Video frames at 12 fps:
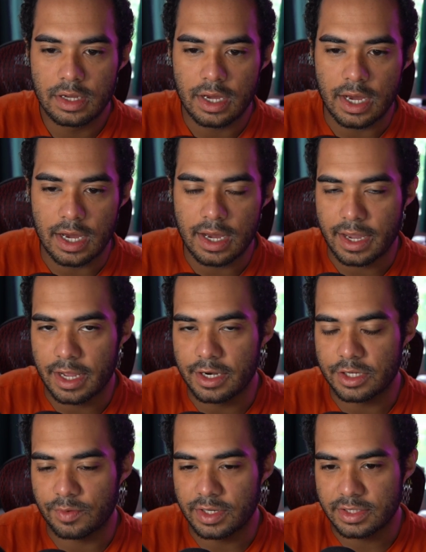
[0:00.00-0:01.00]
I kind of
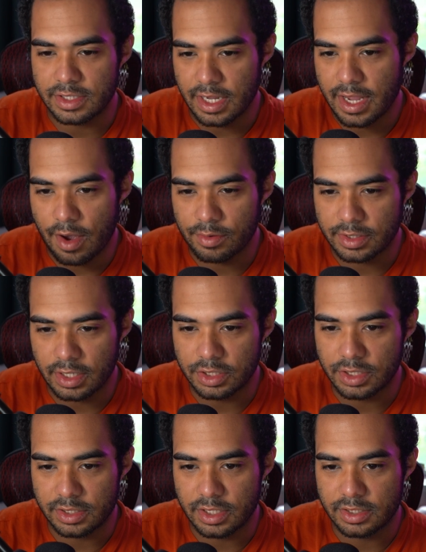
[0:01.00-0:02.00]
just want to see how it's going to
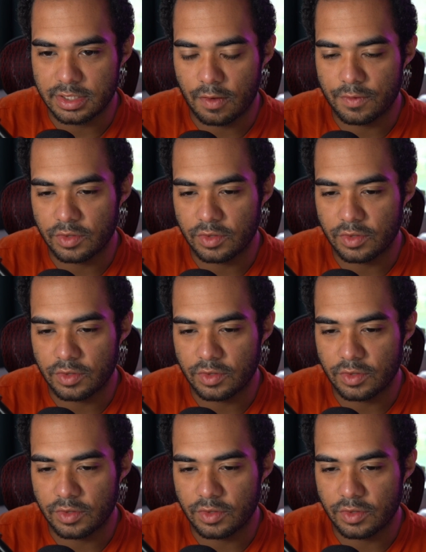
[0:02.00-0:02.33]
adjust itself.